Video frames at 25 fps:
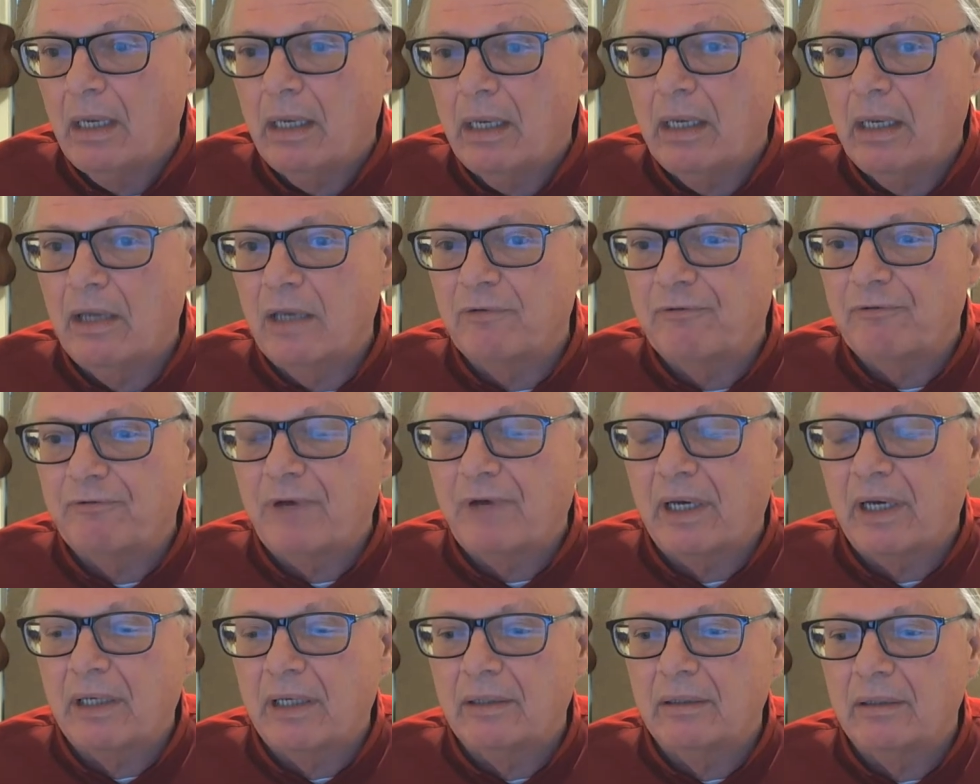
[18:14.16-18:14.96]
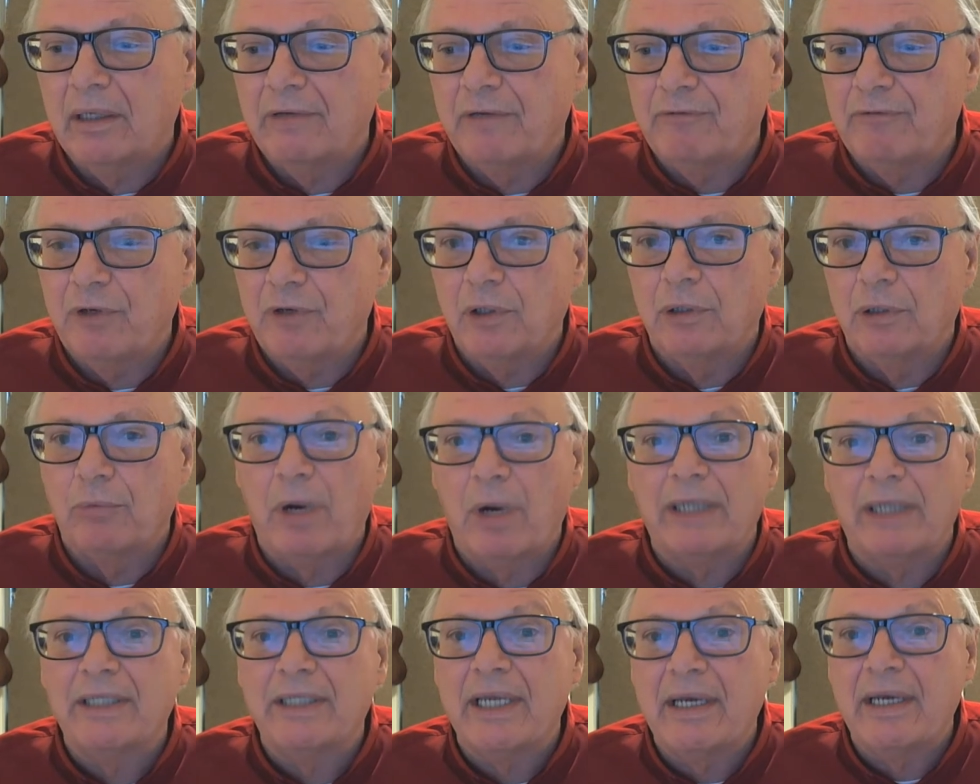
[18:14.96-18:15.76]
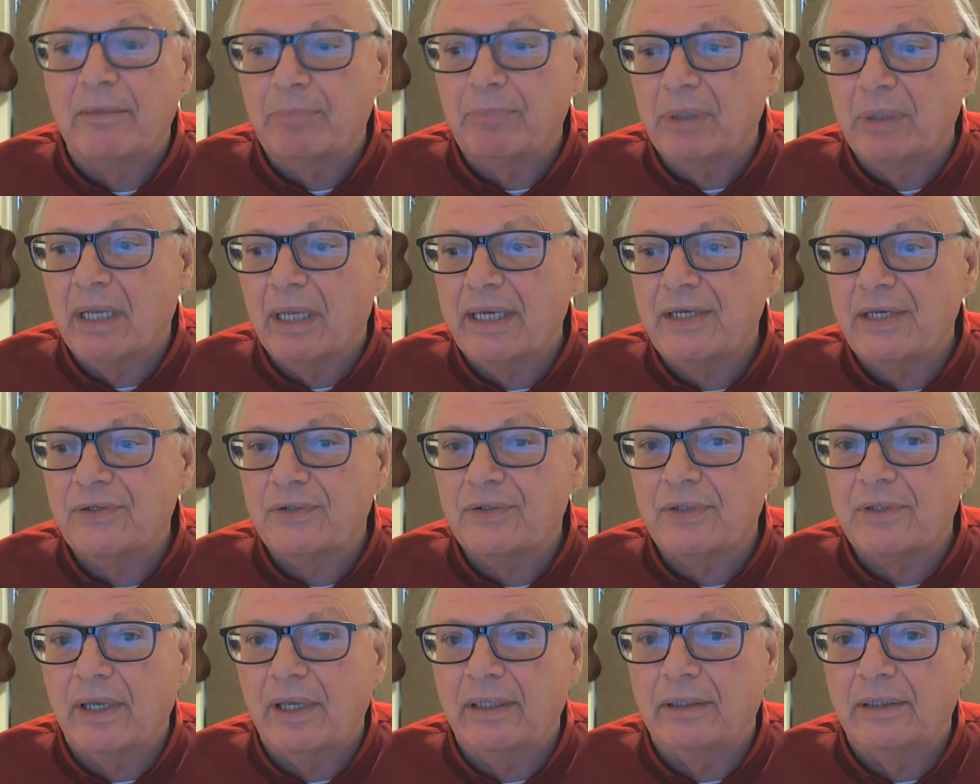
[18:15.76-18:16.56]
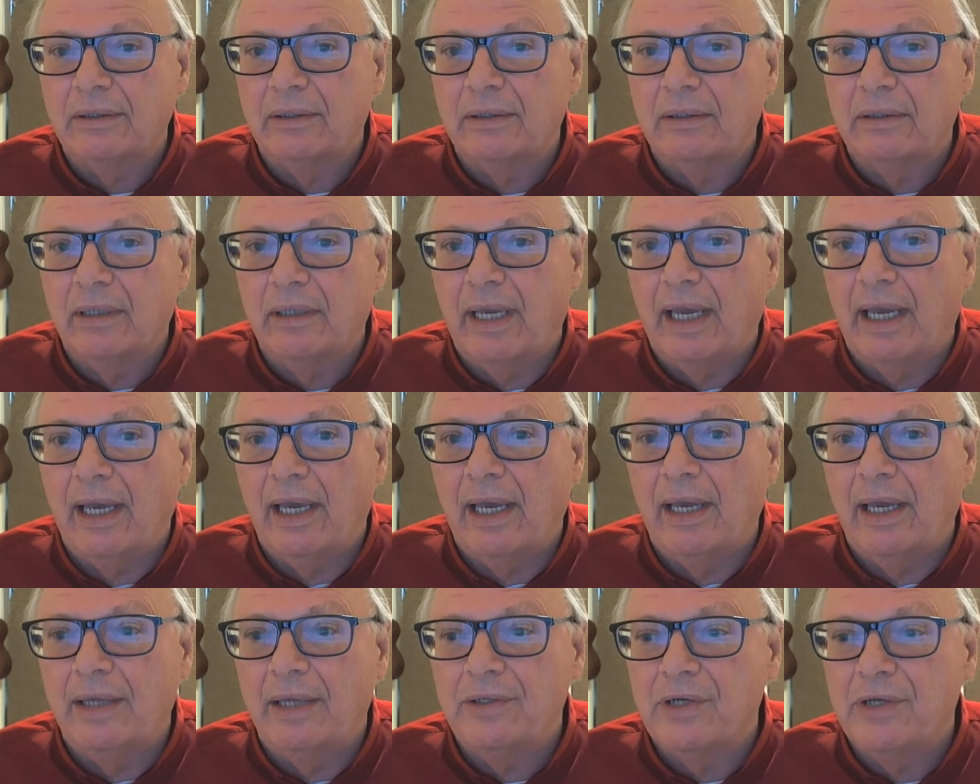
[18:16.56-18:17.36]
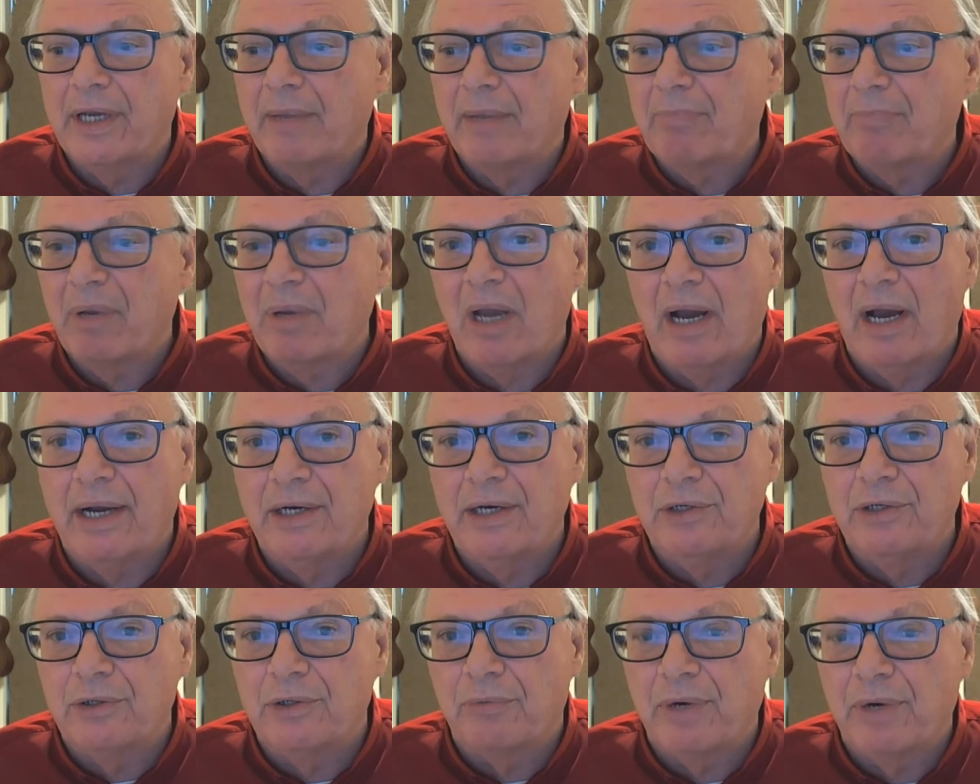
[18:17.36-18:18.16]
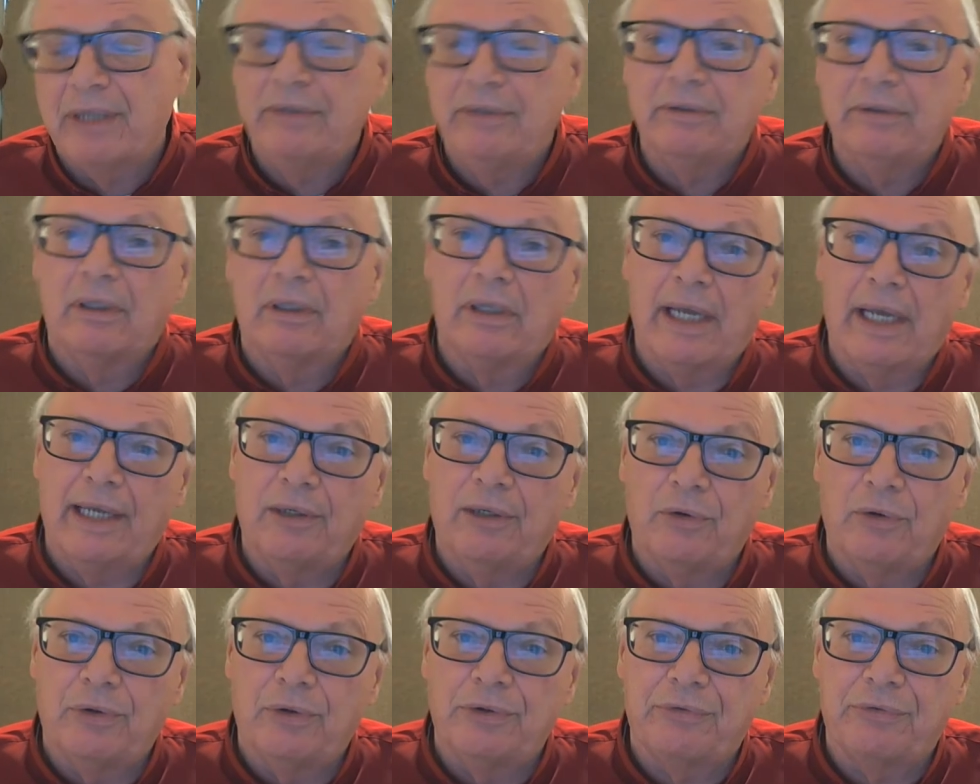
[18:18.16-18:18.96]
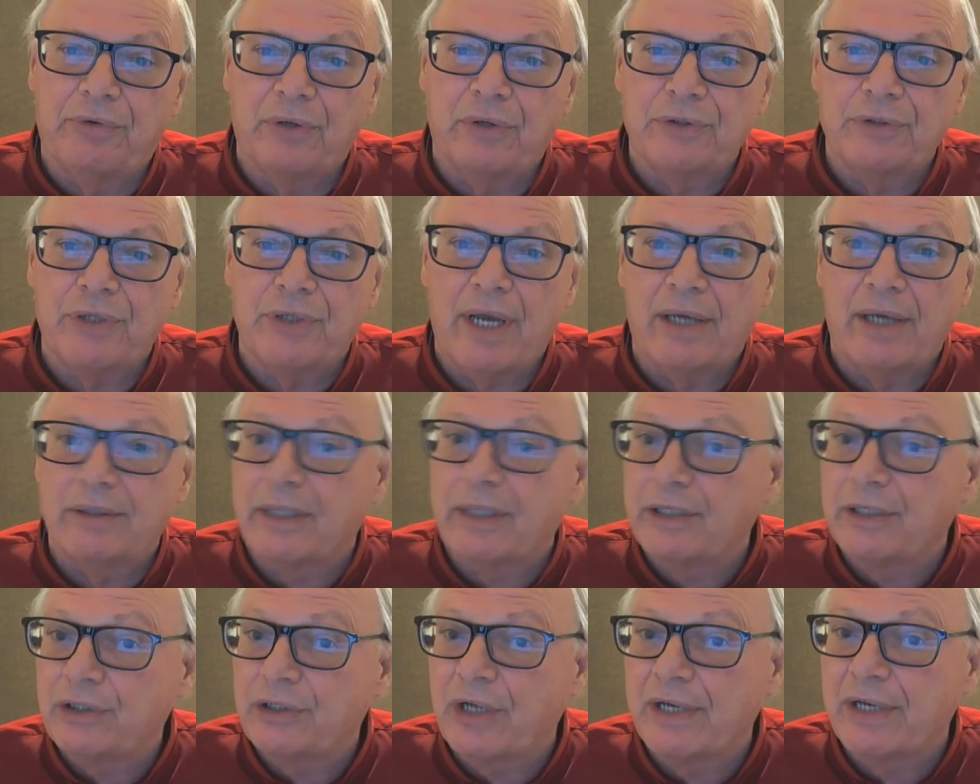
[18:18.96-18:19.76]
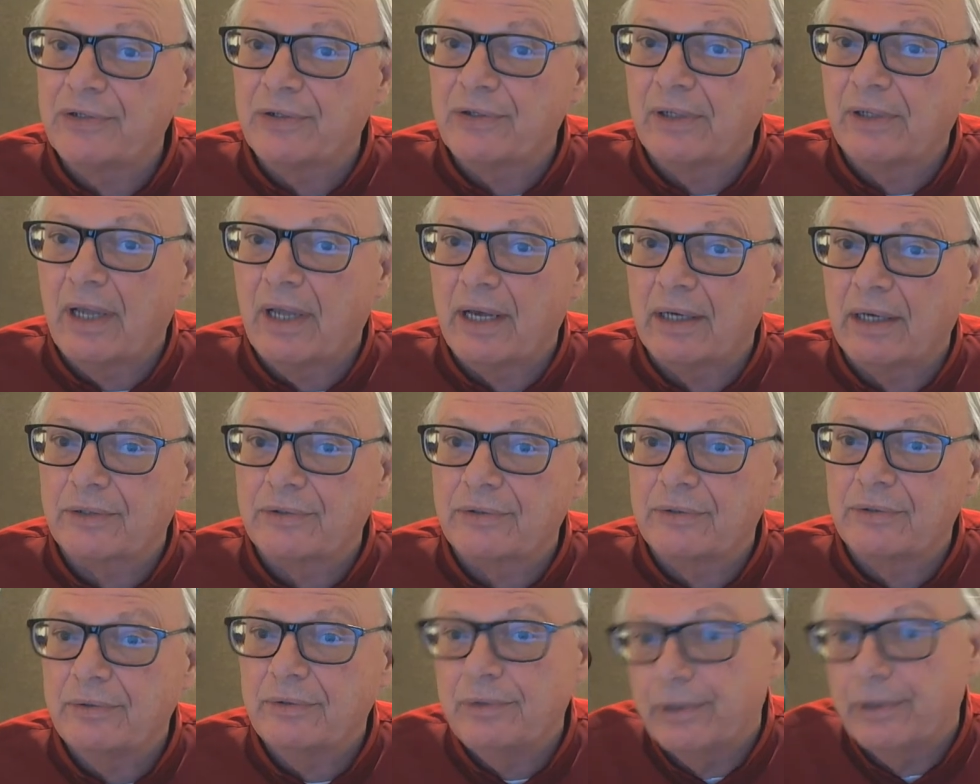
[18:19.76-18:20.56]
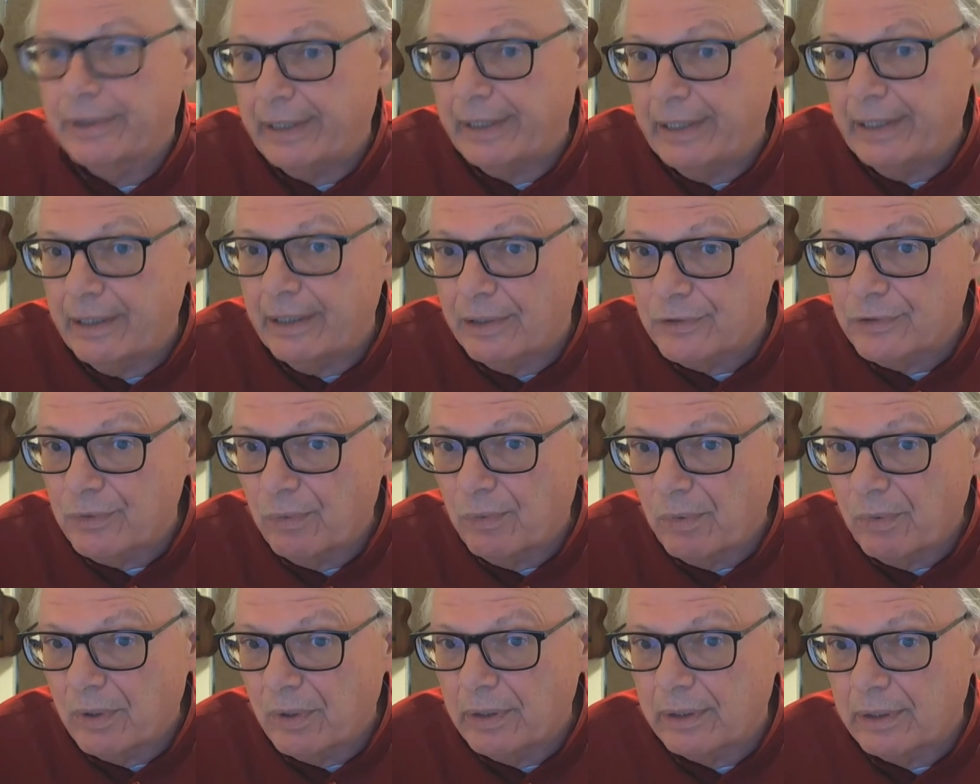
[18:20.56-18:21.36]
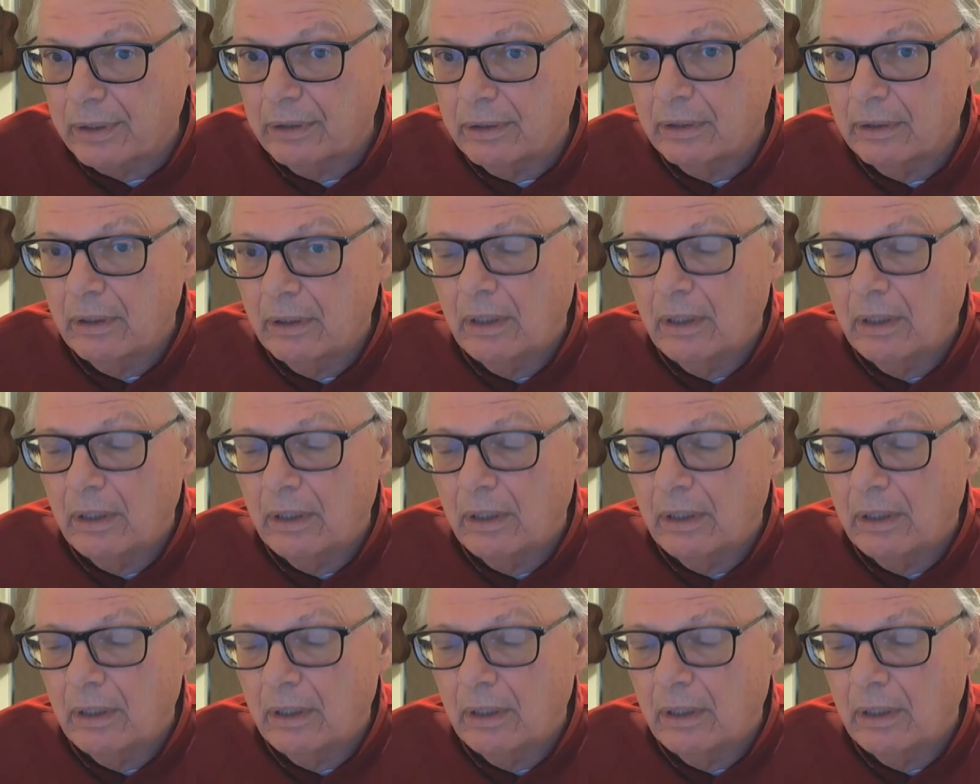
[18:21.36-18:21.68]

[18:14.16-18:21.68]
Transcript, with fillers: If uh, if you're renting a place and and you get behind in your rent and the landlord throws you out, they change the locks. Your key doesn't work.